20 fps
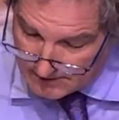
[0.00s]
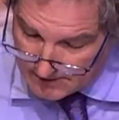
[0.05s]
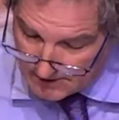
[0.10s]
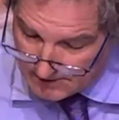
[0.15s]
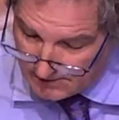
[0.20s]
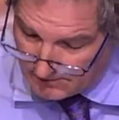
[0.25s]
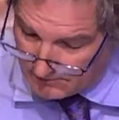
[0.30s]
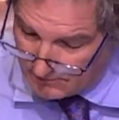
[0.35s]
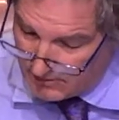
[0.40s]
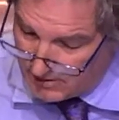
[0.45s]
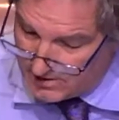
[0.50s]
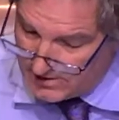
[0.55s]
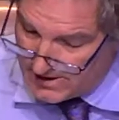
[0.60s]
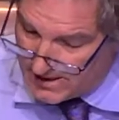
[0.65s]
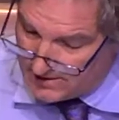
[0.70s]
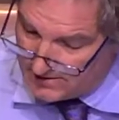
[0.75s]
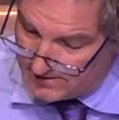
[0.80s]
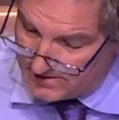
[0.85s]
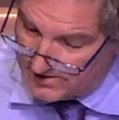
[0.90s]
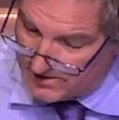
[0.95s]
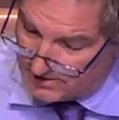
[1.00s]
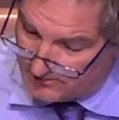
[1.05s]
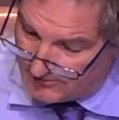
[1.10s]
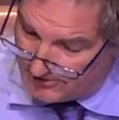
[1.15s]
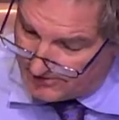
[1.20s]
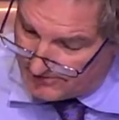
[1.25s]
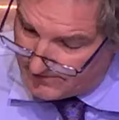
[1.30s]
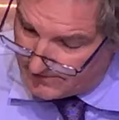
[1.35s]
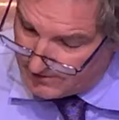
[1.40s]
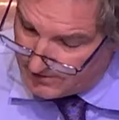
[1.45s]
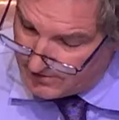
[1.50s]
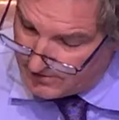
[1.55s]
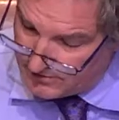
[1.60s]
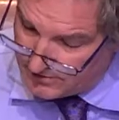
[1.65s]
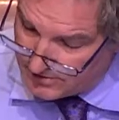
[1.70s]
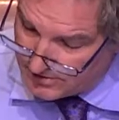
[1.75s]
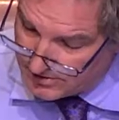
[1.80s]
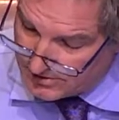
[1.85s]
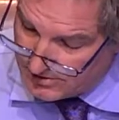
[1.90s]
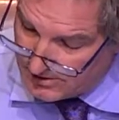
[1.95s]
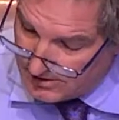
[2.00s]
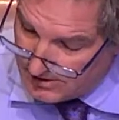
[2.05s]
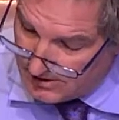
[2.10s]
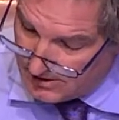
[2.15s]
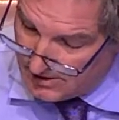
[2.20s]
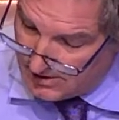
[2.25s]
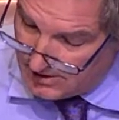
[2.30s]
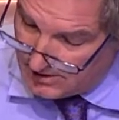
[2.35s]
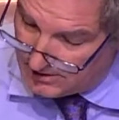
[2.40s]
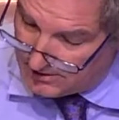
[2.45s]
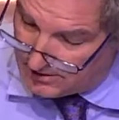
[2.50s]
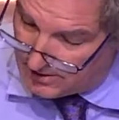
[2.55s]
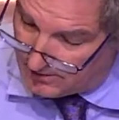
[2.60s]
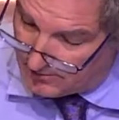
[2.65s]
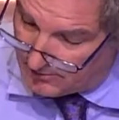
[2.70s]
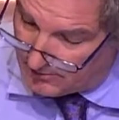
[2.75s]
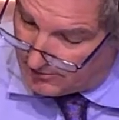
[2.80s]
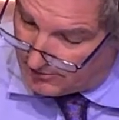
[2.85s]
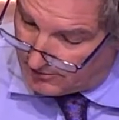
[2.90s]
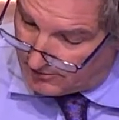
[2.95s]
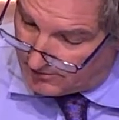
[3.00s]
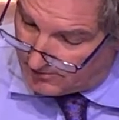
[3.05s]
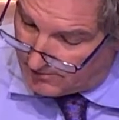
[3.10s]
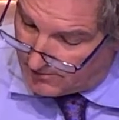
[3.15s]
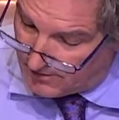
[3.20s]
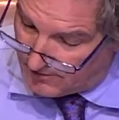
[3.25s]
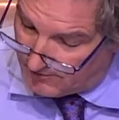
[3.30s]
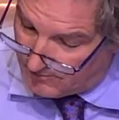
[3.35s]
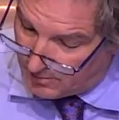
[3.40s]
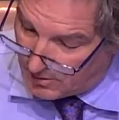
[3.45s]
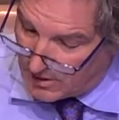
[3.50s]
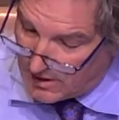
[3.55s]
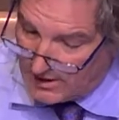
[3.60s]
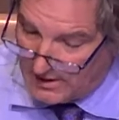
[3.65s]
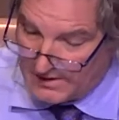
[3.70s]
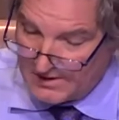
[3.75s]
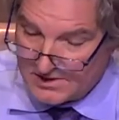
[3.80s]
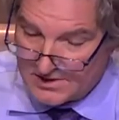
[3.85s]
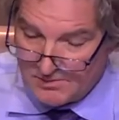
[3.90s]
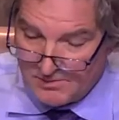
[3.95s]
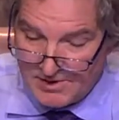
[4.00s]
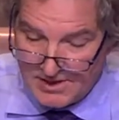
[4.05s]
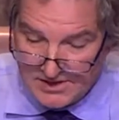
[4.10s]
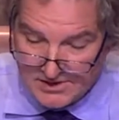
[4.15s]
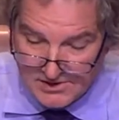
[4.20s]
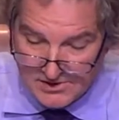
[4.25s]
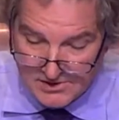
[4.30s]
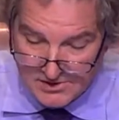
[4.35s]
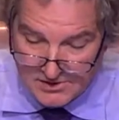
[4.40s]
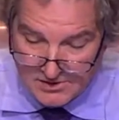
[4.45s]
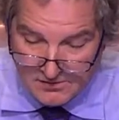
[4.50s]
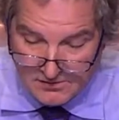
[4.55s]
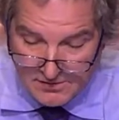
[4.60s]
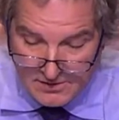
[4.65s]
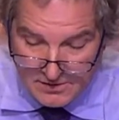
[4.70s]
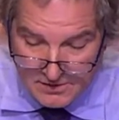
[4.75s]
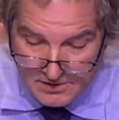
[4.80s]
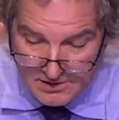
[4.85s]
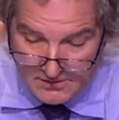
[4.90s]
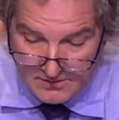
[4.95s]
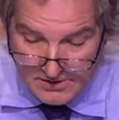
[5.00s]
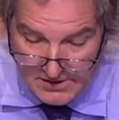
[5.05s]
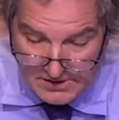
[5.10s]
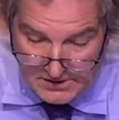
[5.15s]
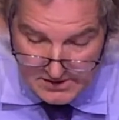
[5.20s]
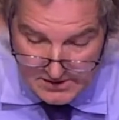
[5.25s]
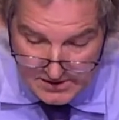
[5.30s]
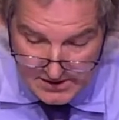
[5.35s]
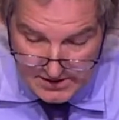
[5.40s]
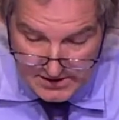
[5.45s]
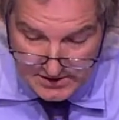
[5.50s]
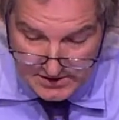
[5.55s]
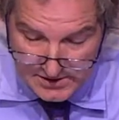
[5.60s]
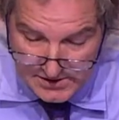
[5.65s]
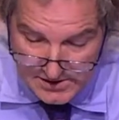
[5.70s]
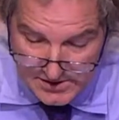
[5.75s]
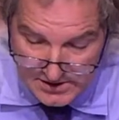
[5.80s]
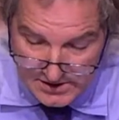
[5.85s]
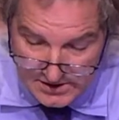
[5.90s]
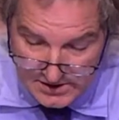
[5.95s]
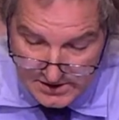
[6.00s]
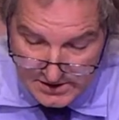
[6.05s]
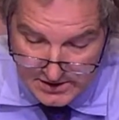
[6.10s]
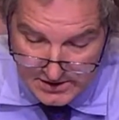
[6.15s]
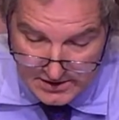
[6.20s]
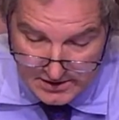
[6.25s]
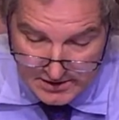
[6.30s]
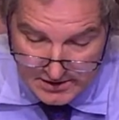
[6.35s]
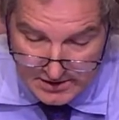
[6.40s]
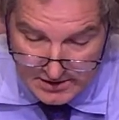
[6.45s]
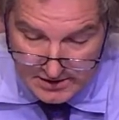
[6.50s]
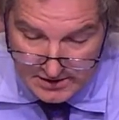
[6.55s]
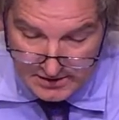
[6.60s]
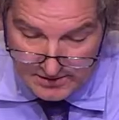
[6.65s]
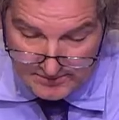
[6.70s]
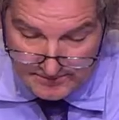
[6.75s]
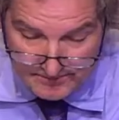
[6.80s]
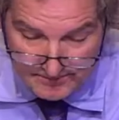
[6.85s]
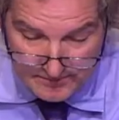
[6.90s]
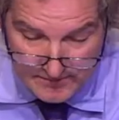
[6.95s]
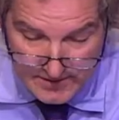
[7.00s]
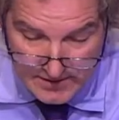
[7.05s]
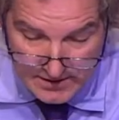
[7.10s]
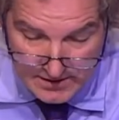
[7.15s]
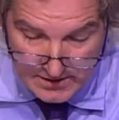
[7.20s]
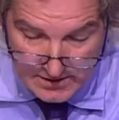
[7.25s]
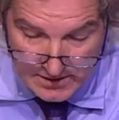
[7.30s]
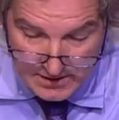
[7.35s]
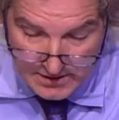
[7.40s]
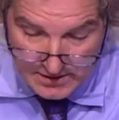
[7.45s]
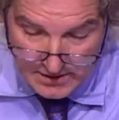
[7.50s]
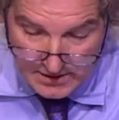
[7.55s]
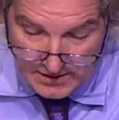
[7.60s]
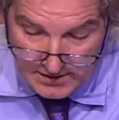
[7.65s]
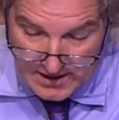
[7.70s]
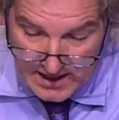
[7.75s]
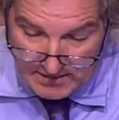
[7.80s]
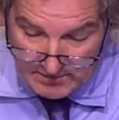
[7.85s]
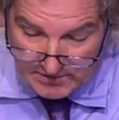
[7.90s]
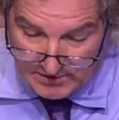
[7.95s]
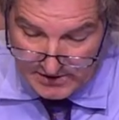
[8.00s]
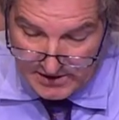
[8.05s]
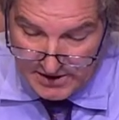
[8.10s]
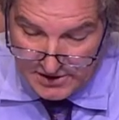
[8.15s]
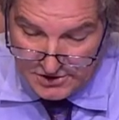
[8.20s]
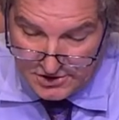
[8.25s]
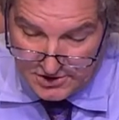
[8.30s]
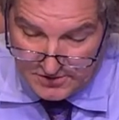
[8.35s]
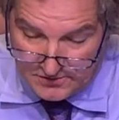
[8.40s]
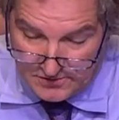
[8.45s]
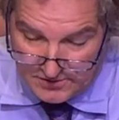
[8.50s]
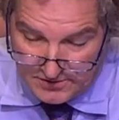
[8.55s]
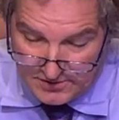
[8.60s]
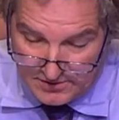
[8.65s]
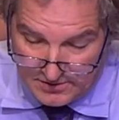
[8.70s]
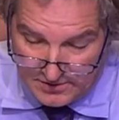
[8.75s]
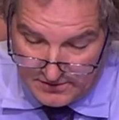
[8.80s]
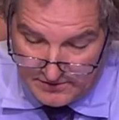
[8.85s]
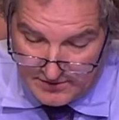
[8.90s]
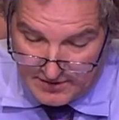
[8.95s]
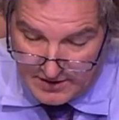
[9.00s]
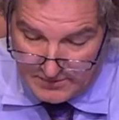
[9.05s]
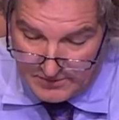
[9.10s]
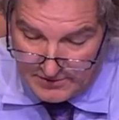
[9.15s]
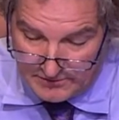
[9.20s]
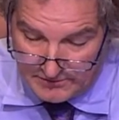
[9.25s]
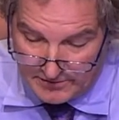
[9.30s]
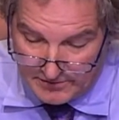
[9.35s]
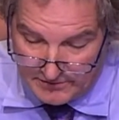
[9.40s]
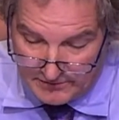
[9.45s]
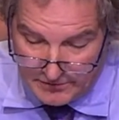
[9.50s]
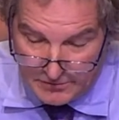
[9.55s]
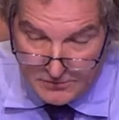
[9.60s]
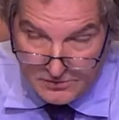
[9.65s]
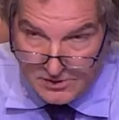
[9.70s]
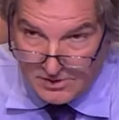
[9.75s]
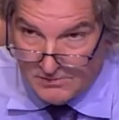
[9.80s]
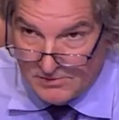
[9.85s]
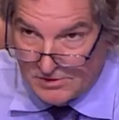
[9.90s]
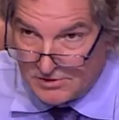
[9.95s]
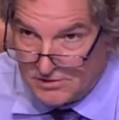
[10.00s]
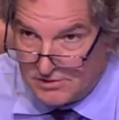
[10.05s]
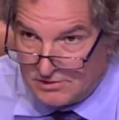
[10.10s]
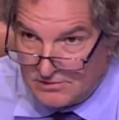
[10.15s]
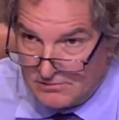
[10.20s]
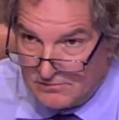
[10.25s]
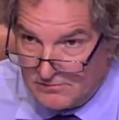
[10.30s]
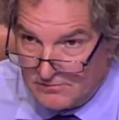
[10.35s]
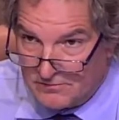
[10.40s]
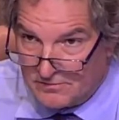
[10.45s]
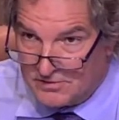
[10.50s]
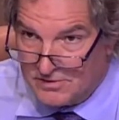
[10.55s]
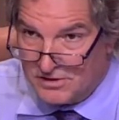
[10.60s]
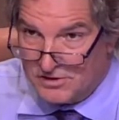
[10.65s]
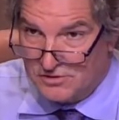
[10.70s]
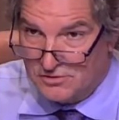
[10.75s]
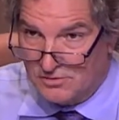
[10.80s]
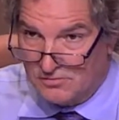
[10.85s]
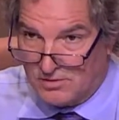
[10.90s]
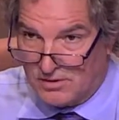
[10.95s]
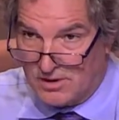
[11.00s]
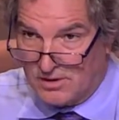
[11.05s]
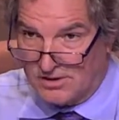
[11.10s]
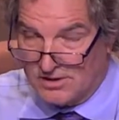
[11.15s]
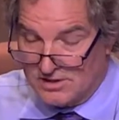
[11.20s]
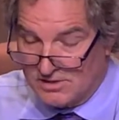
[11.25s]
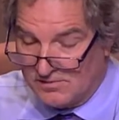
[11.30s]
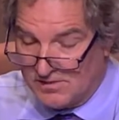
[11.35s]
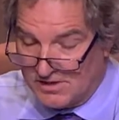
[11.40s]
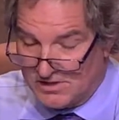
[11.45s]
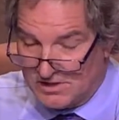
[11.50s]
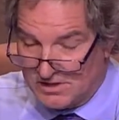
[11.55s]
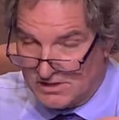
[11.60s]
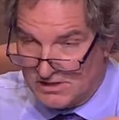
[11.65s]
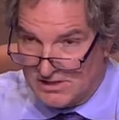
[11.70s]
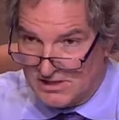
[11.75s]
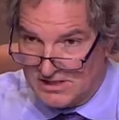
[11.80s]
kind of the rundown and summary of the use, number of parking spaces, so they're going to be needing to seek an application with the Development Review Commission for additional parking spaces, and